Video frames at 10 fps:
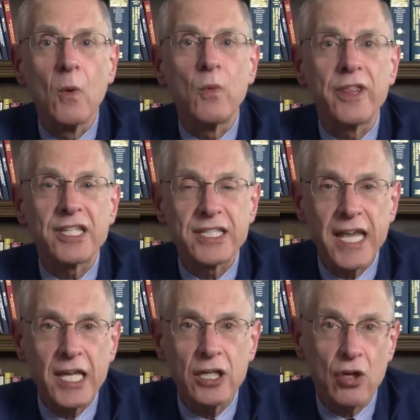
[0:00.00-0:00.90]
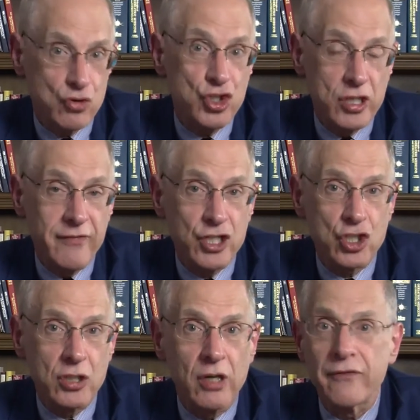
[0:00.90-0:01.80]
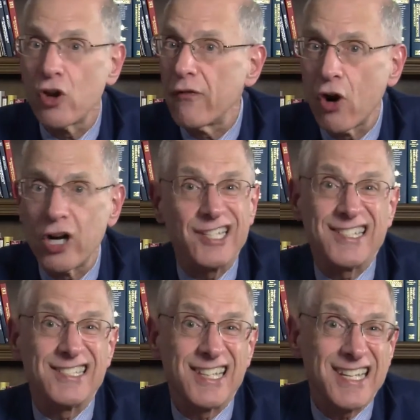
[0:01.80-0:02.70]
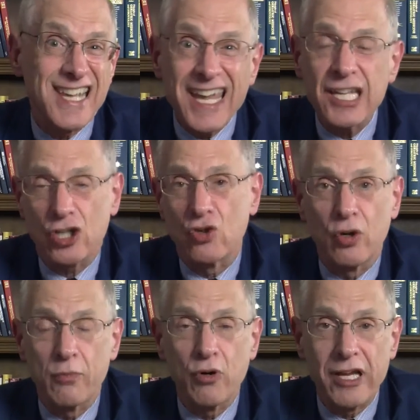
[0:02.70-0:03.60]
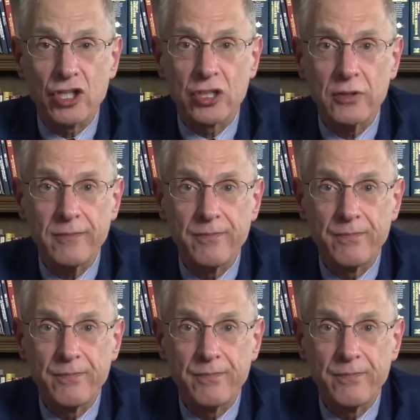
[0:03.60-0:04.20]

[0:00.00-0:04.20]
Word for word: with Sandoz, a division of Novartis, a gigantic corporation.